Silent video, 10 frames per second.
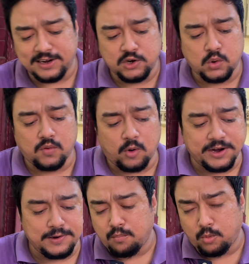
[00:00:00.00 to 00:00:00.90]
to avoid
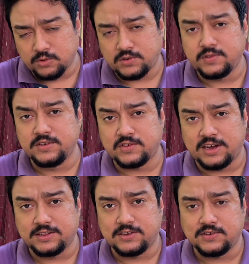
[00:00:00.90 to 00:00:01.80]
most of these
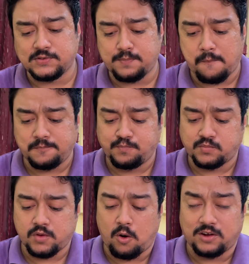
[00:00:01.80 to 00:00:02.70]
raitas
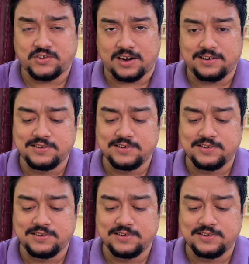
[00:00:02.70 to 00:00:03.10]
or chutneys